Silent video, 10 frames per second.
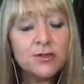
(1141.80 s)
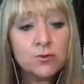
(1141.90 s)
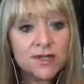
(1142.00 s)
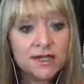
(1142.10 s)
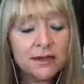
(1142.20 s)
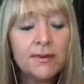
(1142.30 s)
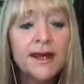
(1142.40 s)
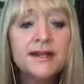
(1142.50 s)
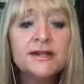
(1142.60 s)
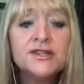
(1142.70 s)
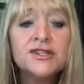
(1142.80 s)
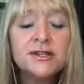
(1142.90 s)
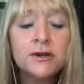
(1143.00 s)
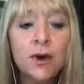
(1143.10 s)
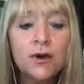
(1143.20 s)
was in bed and she
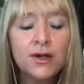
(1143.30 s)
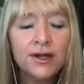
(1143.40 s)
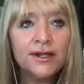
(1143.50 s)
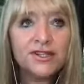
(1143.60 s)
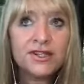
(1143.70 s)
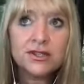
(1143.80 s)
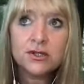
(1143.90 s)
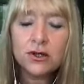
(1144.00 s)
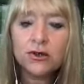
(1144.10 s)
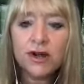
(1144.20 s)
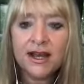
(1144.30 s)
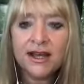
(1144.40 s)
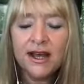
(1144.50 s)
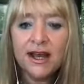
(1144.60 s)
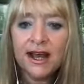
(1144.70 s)
awoke and she saw a
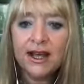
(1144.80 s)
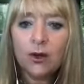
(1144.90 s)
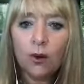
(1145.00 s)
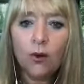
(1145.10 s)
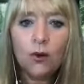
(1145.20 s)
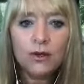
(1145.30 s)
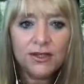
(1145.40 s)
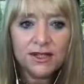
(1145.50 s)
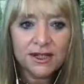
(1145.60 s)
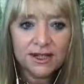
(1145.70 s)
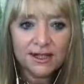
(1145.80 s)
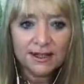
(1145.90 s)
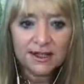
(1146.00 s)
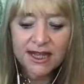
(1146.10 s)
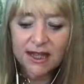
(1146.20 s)
cord
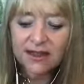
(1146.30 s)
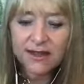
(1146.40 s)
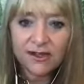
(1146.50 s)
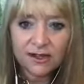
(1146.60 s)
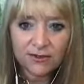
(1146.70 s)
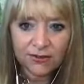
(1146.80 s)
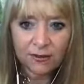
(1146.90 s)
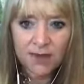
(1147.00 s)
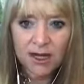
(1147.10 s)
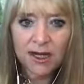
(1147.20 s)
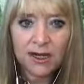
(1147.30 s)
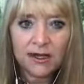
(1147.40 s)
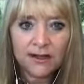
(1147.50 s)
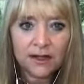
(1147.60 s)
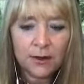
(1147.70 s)
tethered from her
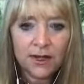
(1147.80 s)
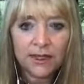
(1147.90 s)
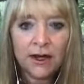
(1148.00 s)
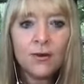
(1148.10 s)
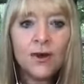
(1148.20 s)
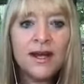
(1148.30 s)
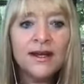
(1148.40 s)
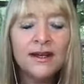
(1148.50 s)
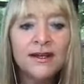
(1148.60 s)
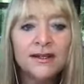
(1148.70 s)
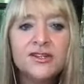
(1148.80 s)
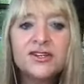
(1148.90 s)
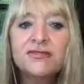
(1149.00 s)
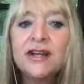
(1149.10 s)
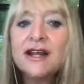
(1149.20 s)
going nowhere. And she
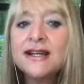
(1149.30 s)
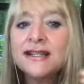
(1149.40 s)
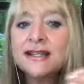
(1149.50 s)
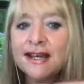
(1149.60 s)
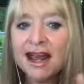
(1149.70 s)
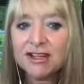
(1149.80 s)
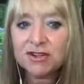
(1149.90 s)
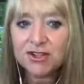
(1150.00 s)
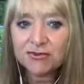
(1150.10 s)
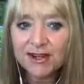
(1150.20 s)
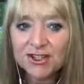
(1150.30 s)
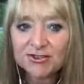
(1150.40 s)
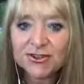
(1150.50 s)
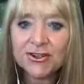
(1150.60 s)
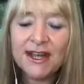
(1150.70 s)
realized that
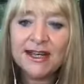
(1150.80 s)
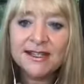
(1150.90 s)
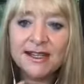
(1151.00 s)
extraterrestrial had